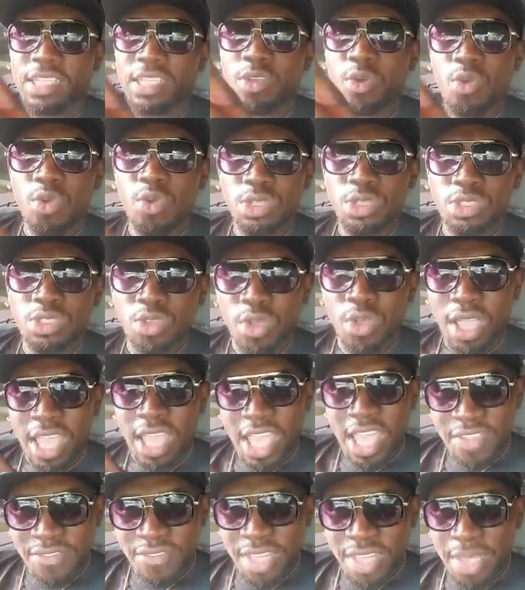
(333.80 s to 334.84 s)
I'm going to
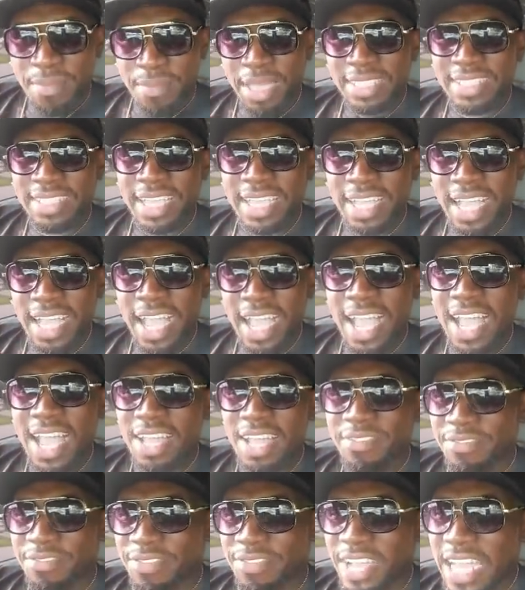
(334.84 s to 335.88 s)
talk. I mean, I get
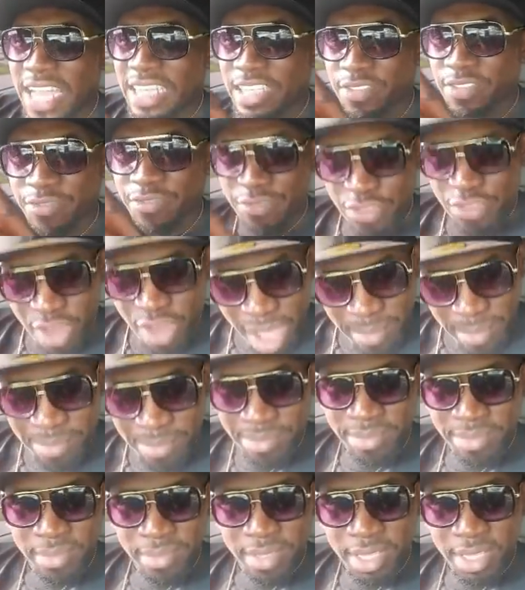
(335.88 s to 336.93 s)
more enemy
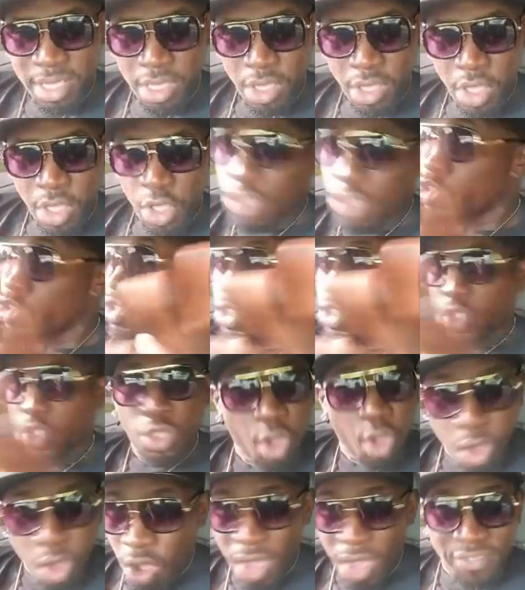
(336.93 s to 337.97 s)
regardless. See? Me
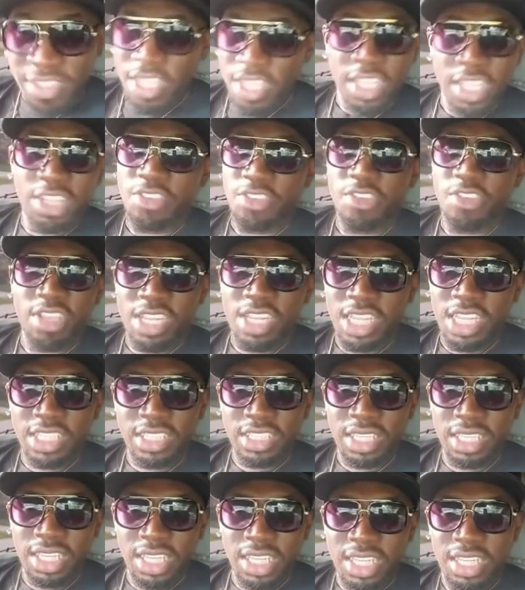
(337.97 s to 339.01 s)

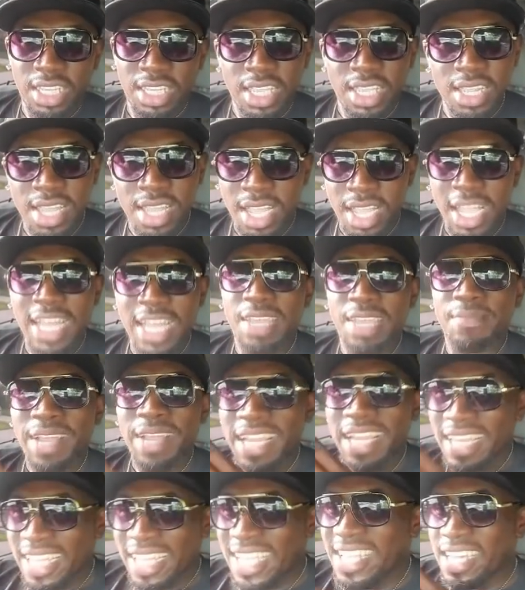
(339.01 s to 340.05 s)
unfollow Shenseea.
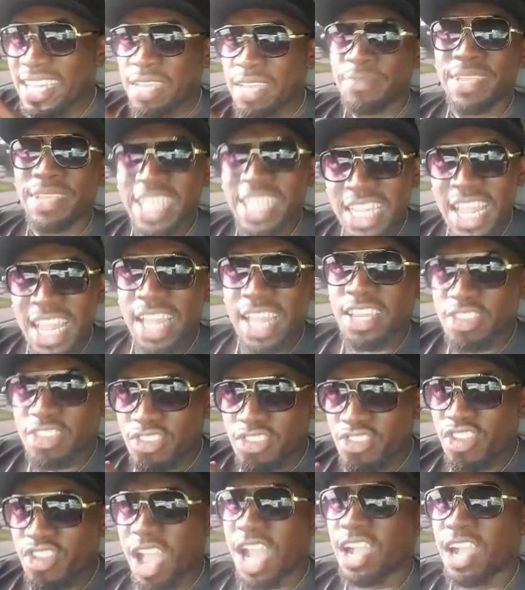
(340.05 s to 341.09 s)
Remember me,
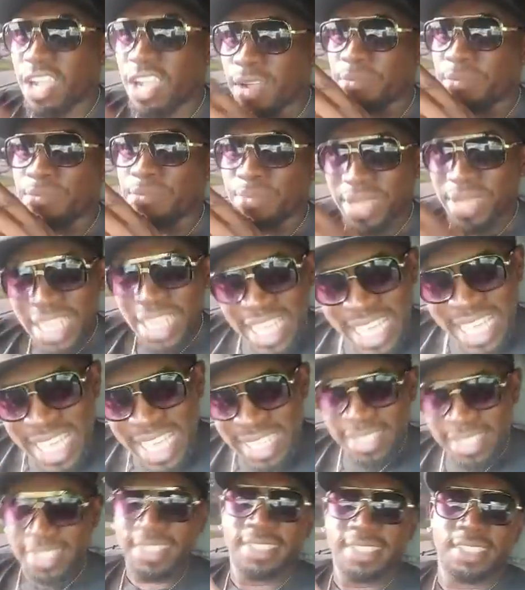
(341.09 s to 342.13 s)
me there jail, me
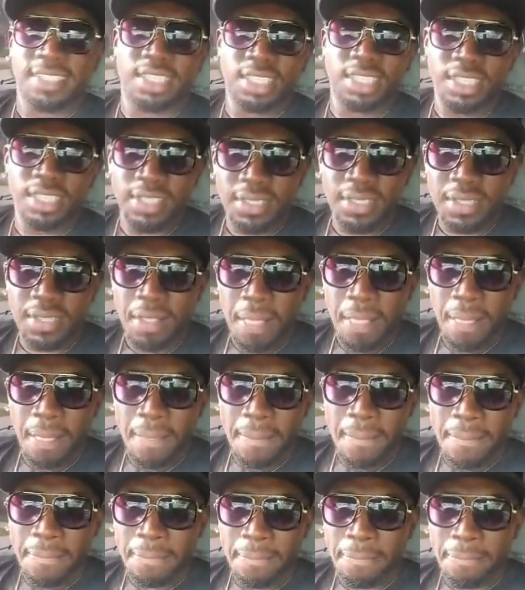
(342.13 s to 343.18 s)
dream about Shenseea.
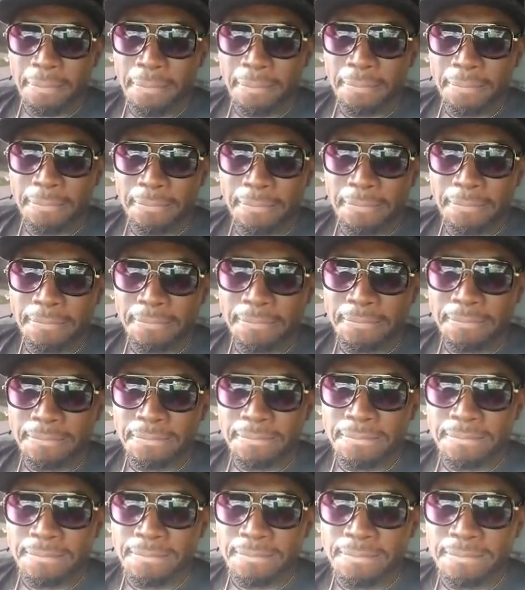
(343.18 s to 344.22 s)
Zine,
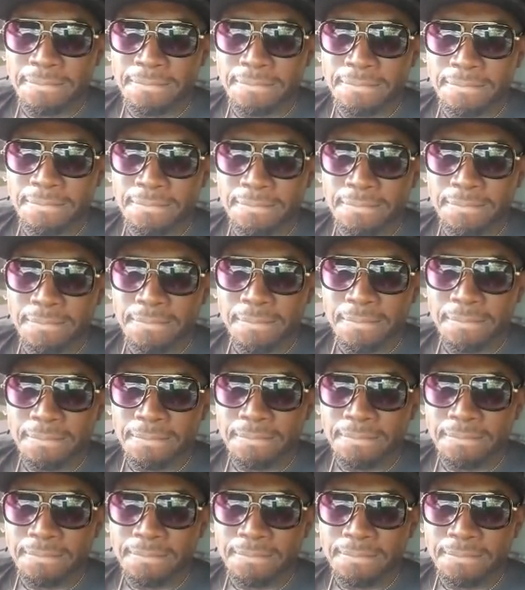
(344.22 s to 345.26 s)
me unfollow
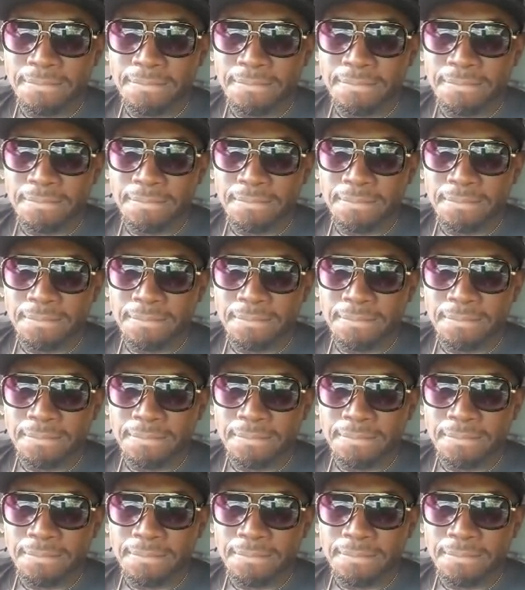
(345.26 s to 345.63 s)
Shenseea.